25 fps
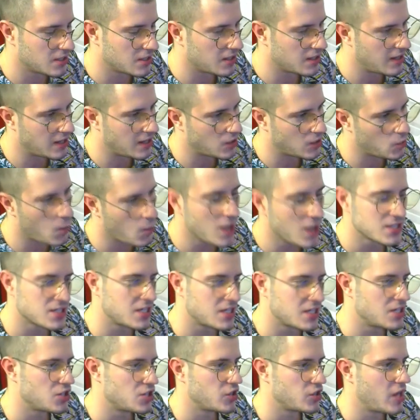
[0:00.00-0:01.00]
like what
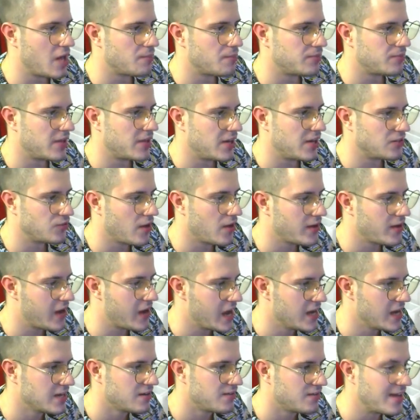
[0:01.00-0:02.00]
skin should I play on
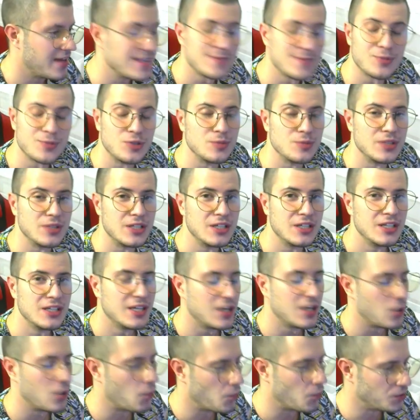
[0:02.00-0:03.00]
Rakan, that's probably
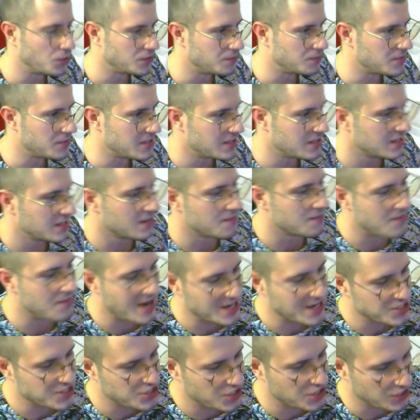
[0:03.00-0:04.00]
would be
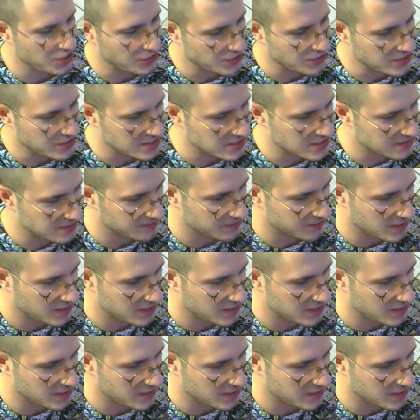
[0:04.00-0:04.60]
my choice.